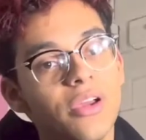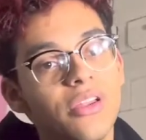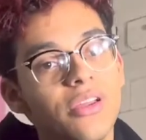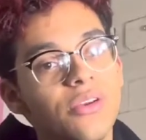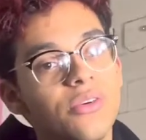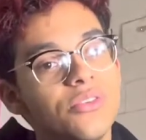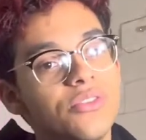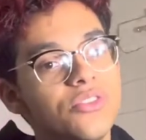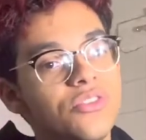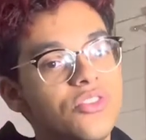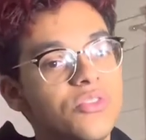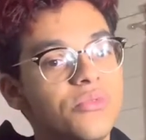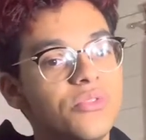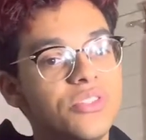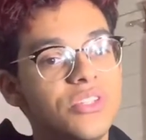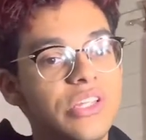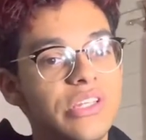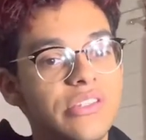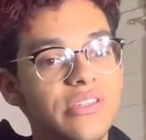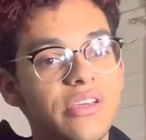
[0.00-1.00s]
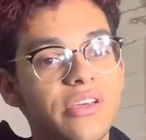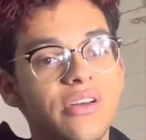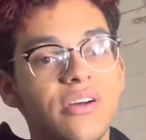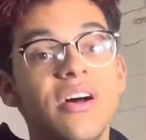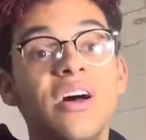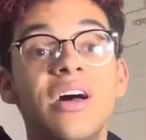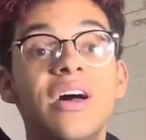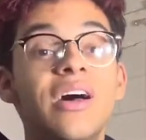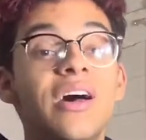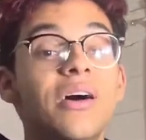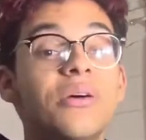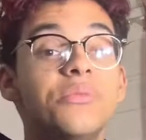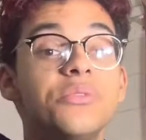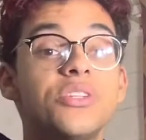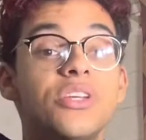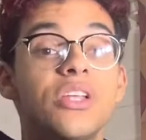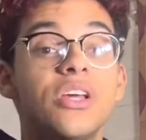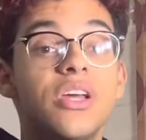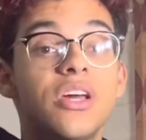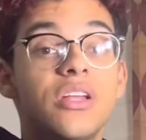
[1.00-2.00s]
gonna go into too much detail. I'm just
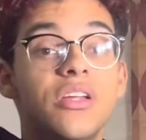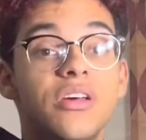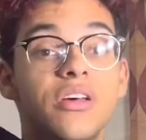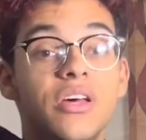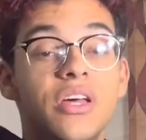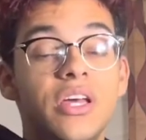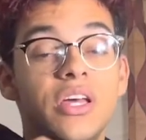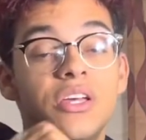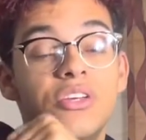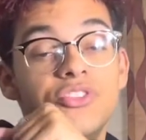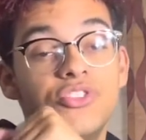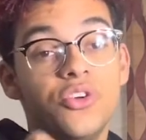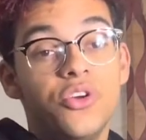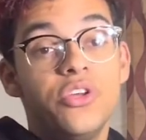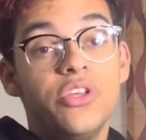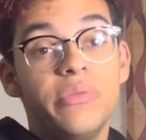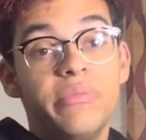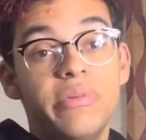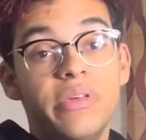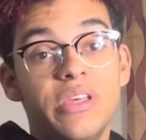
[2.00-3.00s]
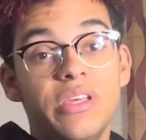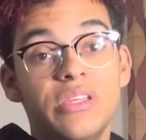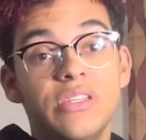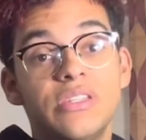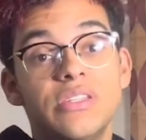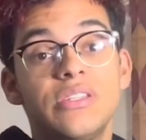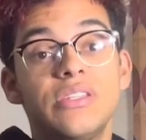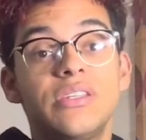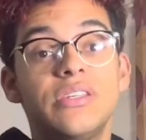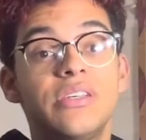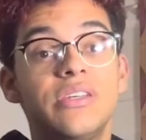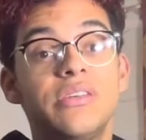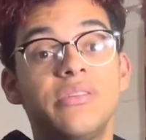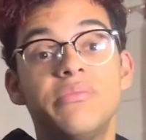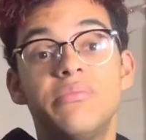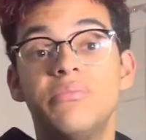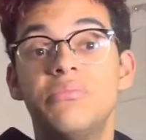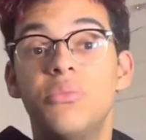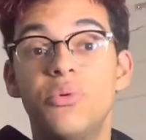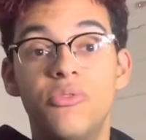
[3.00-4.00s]
gonna kind of show you the piece,
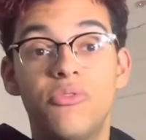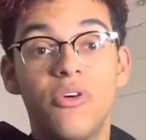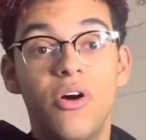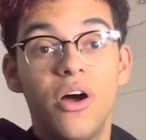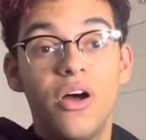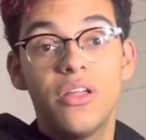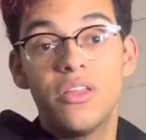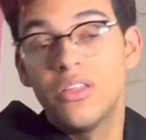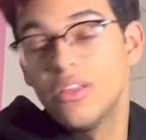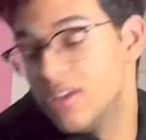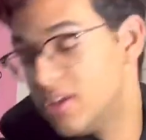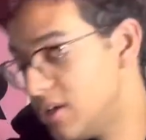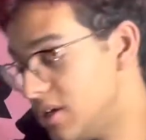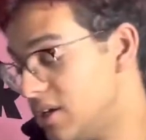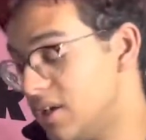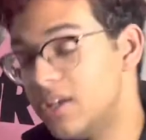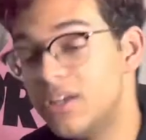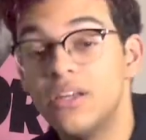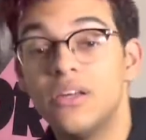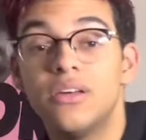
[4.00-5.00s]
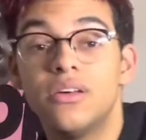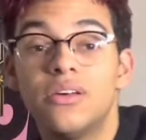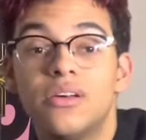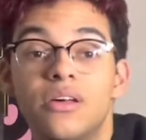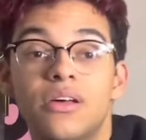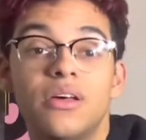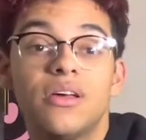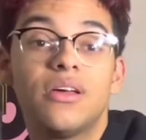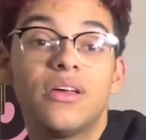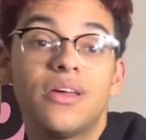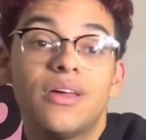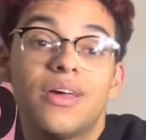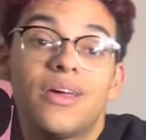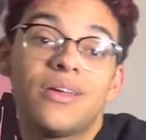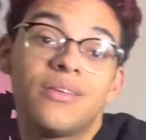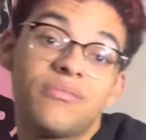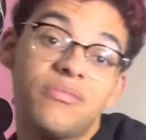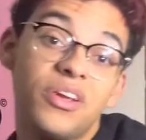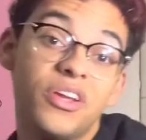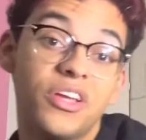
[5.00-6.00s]
move on.
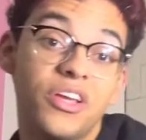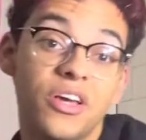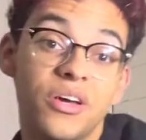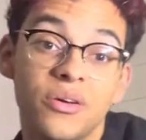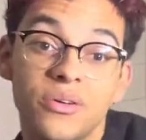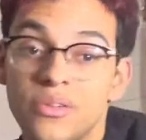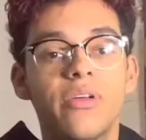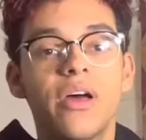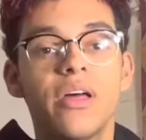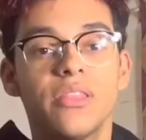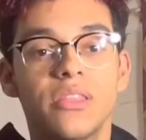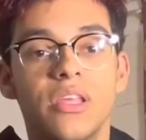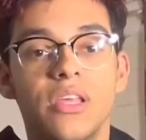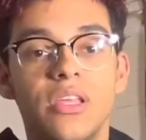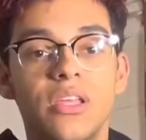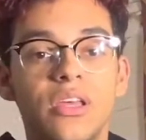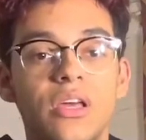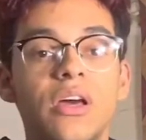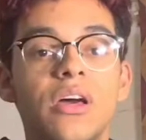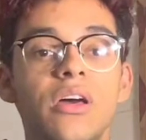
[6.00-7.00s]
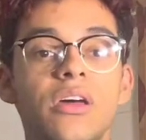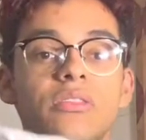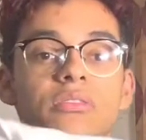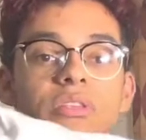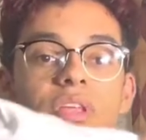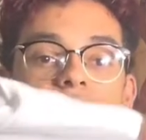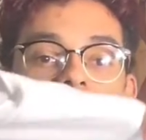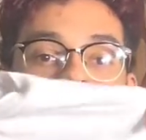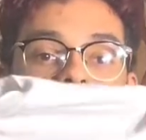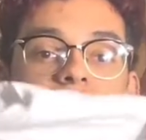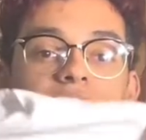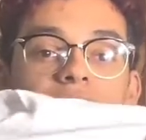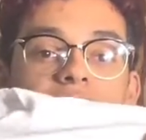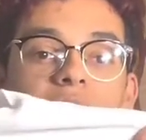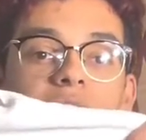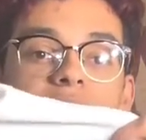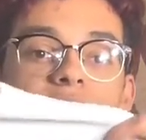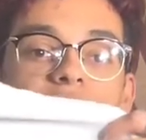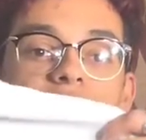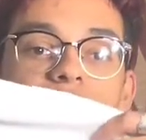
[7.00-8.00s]
There you go. Got the Never
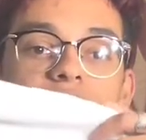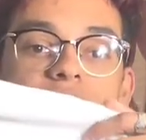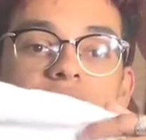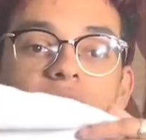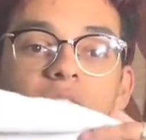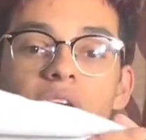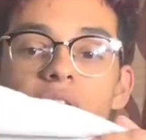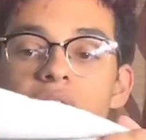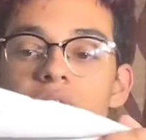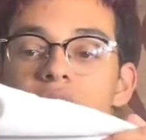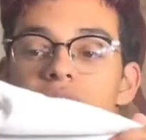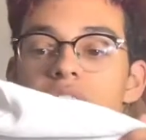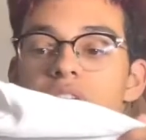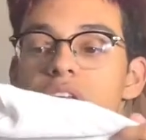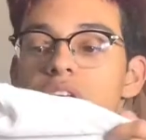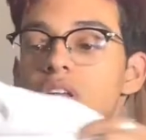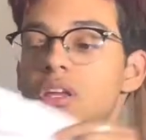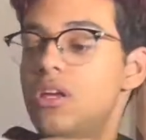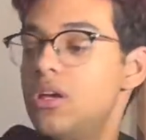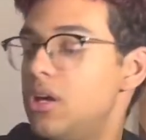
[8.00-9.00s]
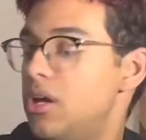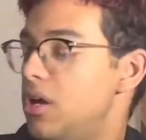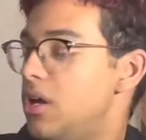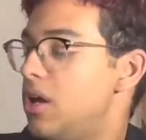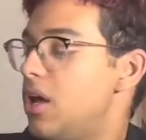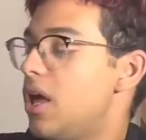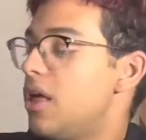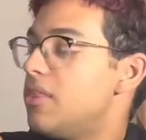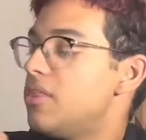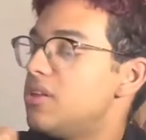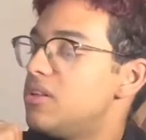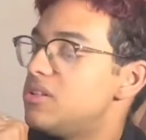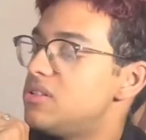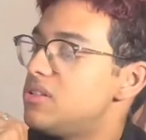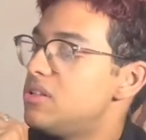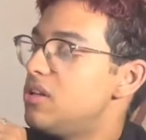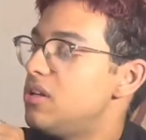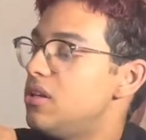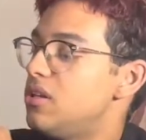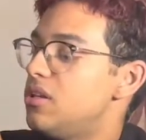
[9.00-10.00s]
Forever Sire tee. And this
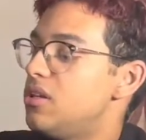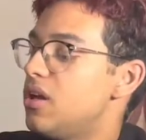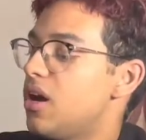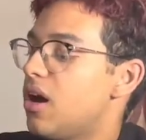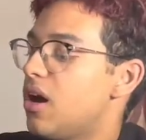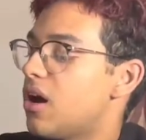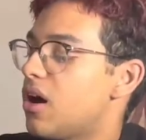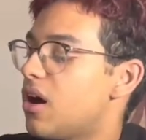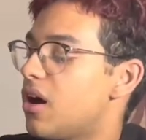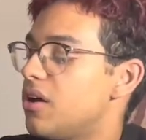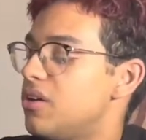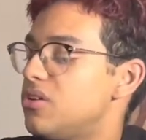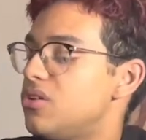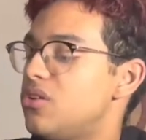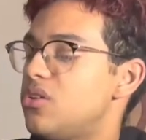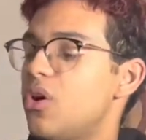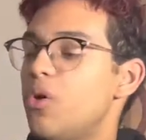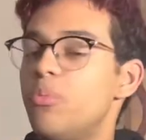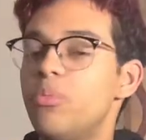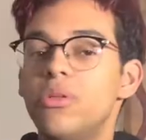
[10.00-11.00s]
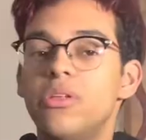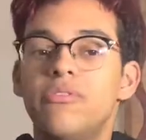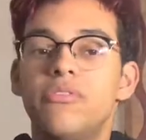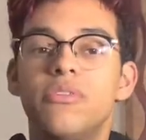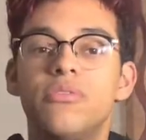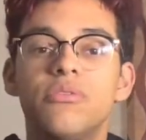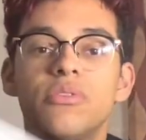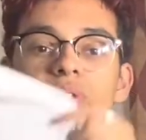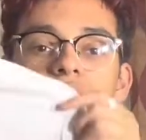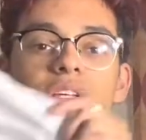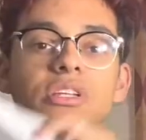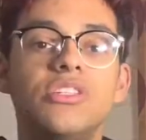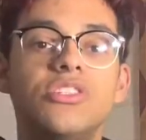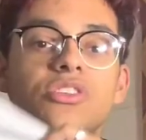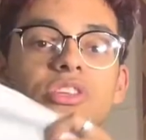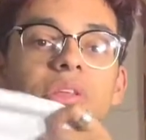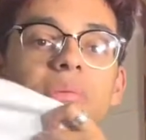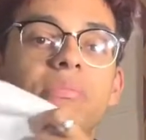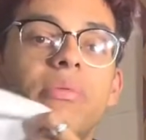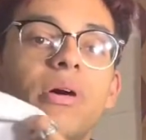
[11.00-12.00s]
tee, I don't believe it released to
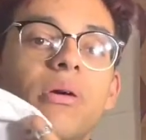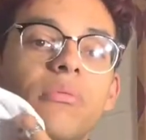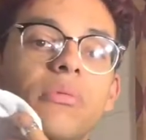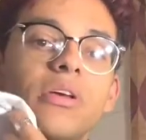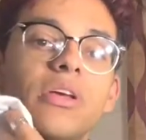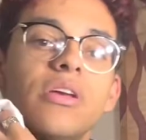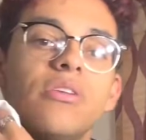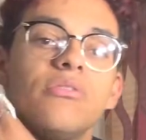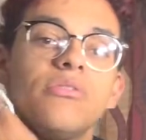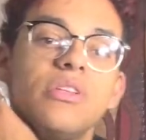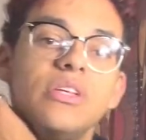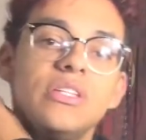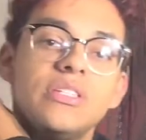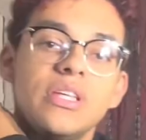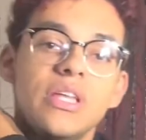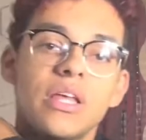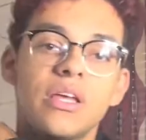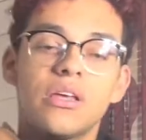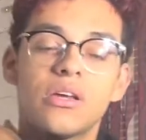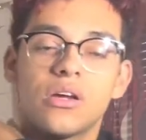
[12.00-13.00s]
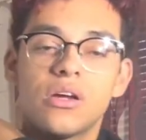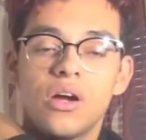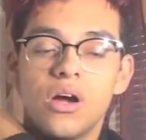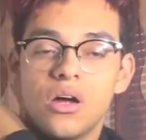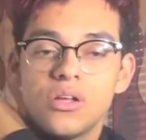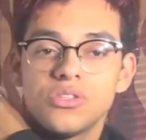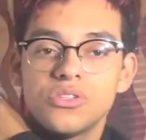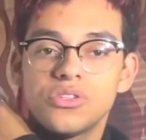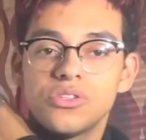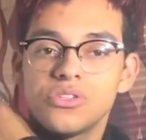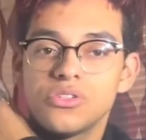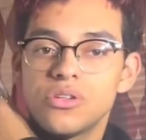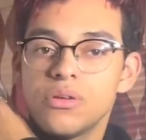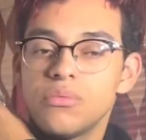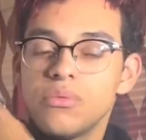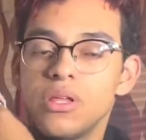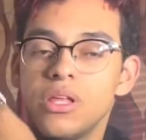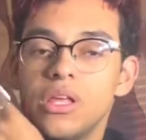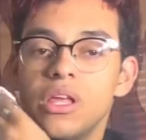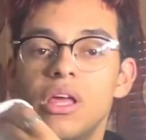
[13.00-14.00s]
the public. It released at like a concert or
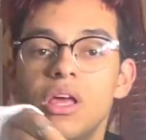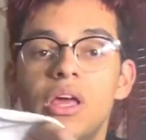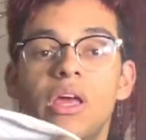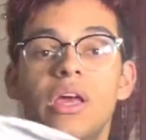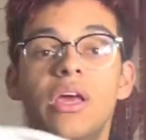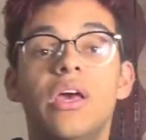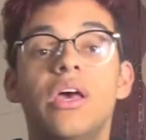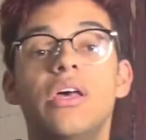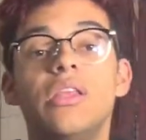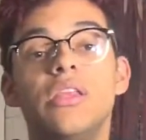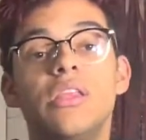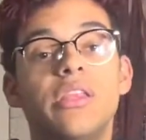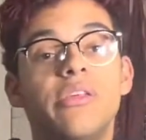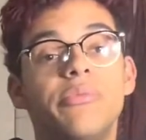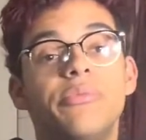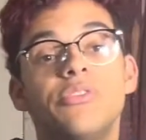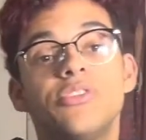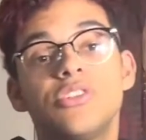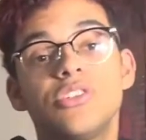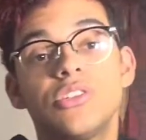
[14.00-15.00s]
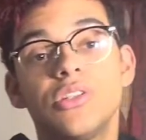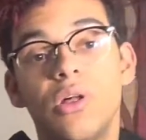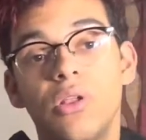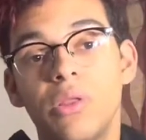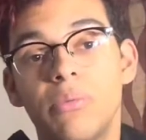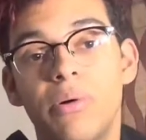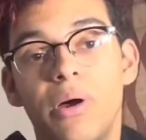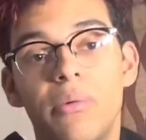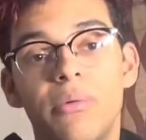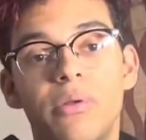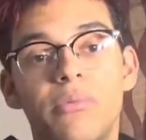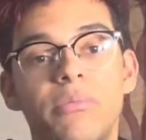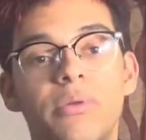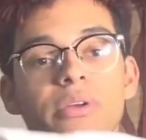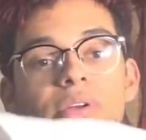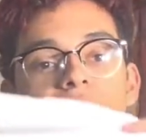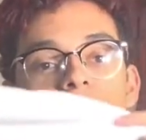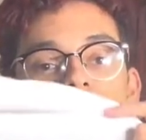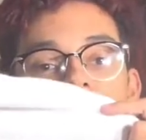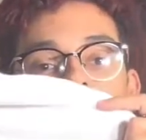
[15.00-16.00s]
something. And then they've been slowly popping up here
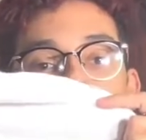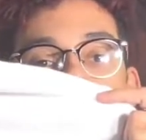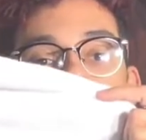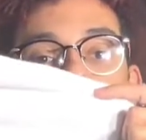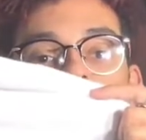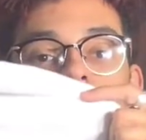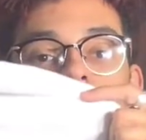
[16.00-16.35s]
and there. So